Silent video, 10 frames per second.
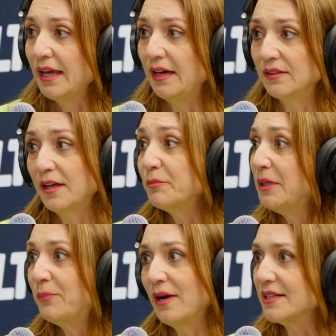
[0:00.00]
a lot of
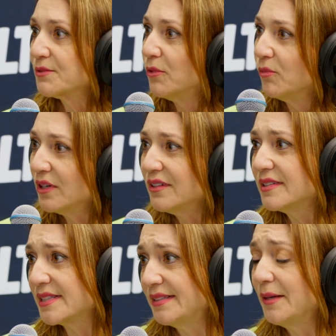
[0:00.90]
people ask, well, what are
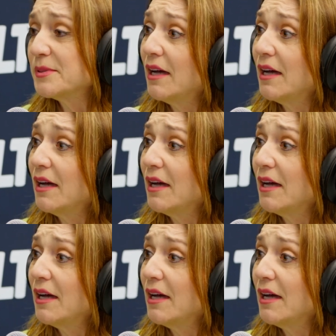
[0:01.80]
the steps?